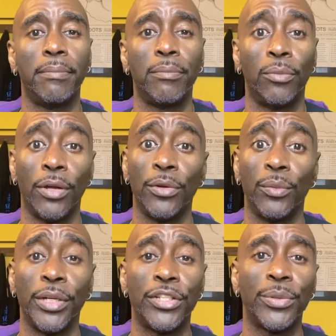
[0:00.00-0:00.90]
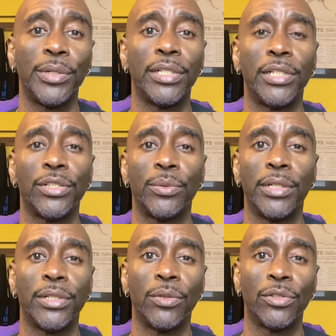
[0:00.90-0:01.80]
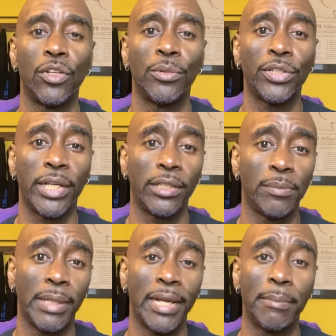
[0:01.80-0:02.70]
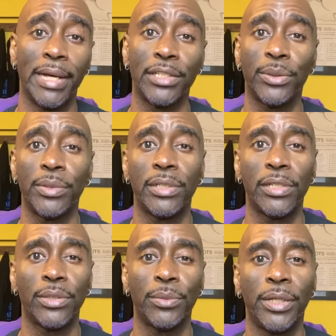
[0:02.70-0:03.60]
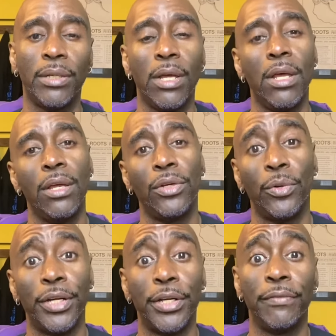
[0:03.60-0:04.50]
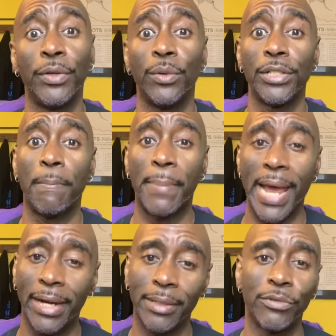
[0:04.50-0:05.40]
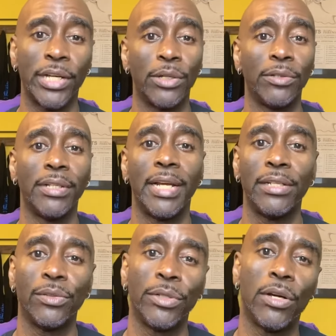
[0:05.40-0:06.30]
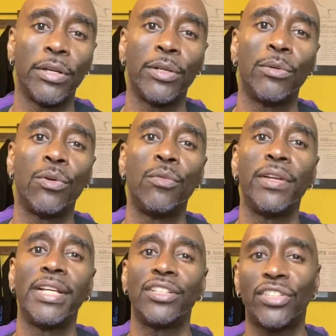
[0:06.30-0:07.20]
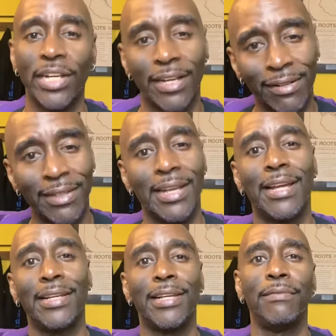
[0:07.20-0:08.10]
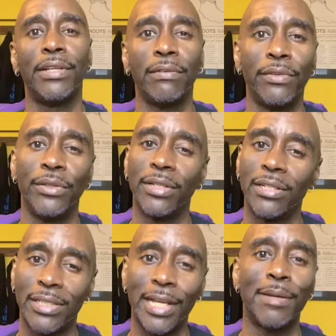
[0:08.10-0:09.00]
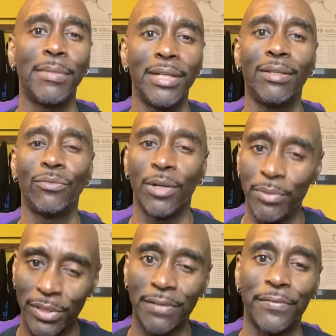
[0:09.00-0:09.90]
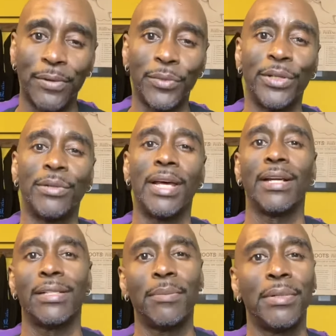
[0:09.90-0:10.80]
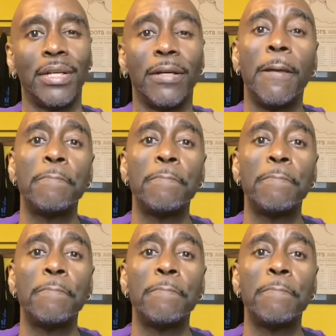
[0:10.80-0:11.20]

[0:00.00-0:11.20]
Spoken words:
Brother Rich 363. So his normal channel is Black Magik 363, doing an interview on his backup channel tonight. So y'all get on over there, check out the goddamn interview, you understand me? Represent for the real Nagas up in there.